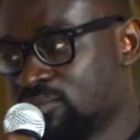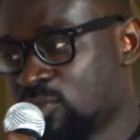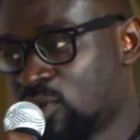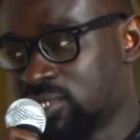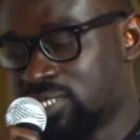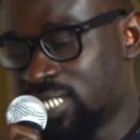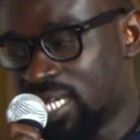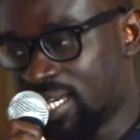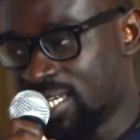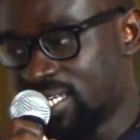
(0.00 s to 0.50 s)

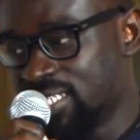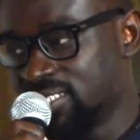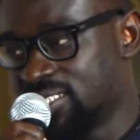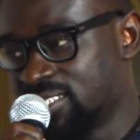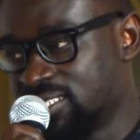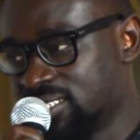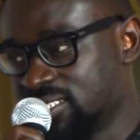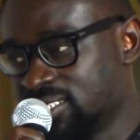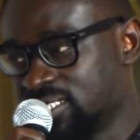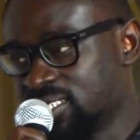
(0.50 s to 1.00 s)
Malta
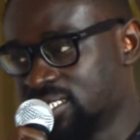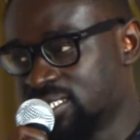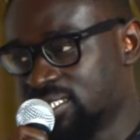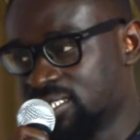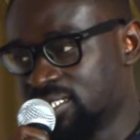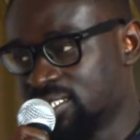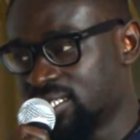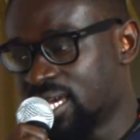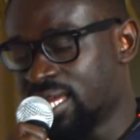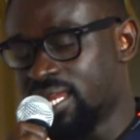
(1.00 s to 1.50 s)
Guinness,
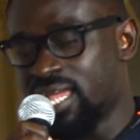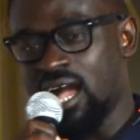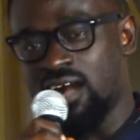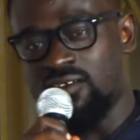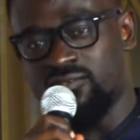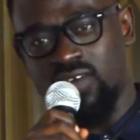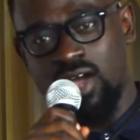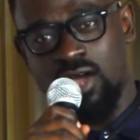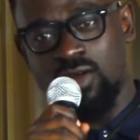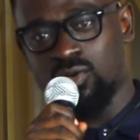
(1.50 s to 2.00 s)
any
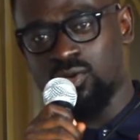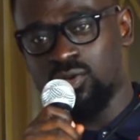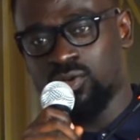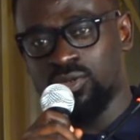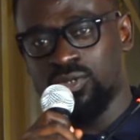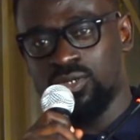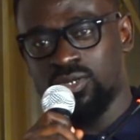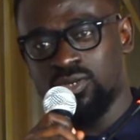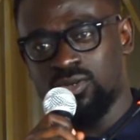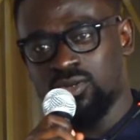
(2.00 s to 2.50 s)
Alvaro.
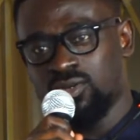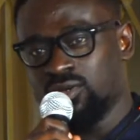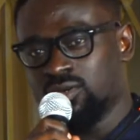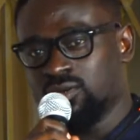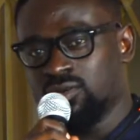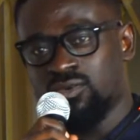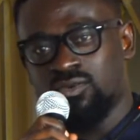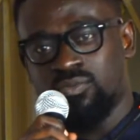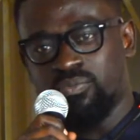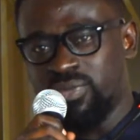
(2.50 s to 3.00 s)

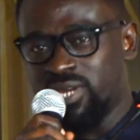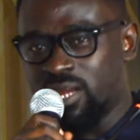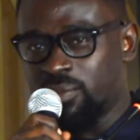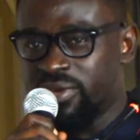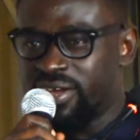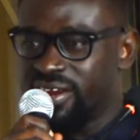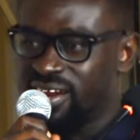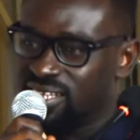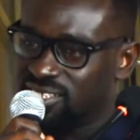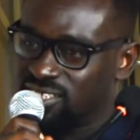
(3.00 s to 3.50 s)

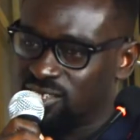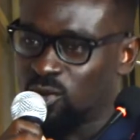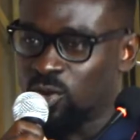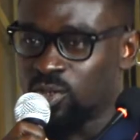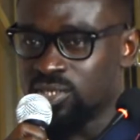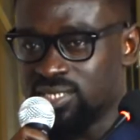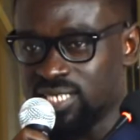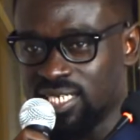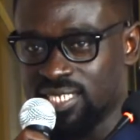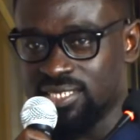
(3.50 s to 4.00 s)
I'm creating
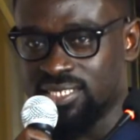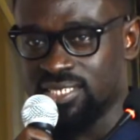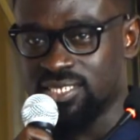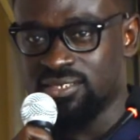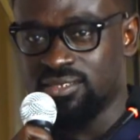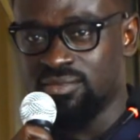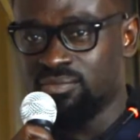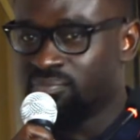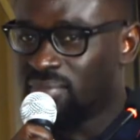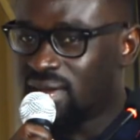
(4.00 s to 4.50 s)
content.
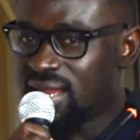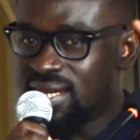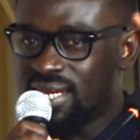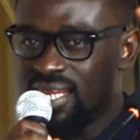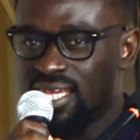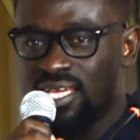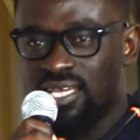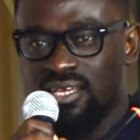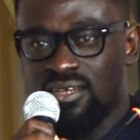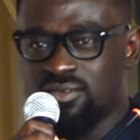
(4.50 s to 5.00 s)

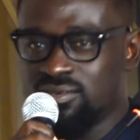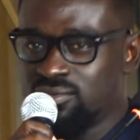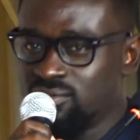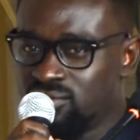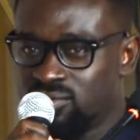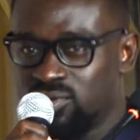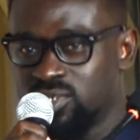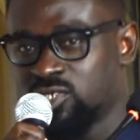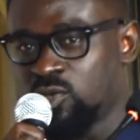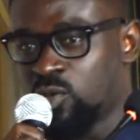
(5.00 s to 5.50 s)
Monday,
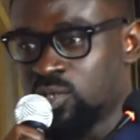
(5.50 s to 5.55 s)
which